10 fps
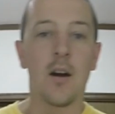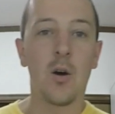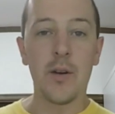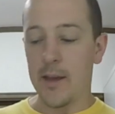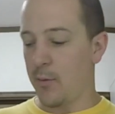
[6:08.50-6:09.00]

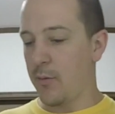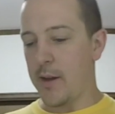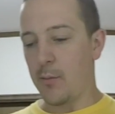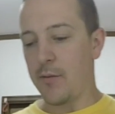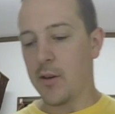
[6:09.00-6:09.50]
Okay, we're
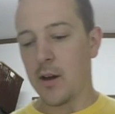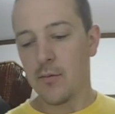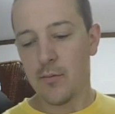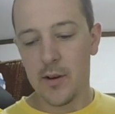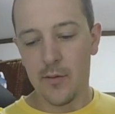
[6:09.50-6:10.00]
ready. We've
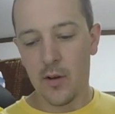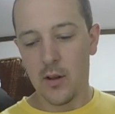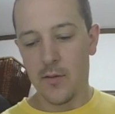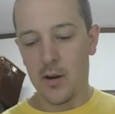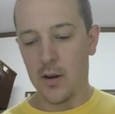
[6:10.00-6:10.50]
gotten rid of all
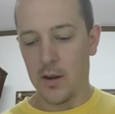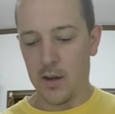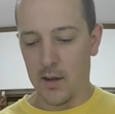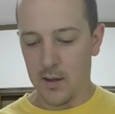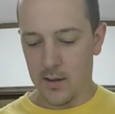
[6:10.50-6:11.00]
of
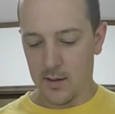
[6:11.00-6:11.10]
our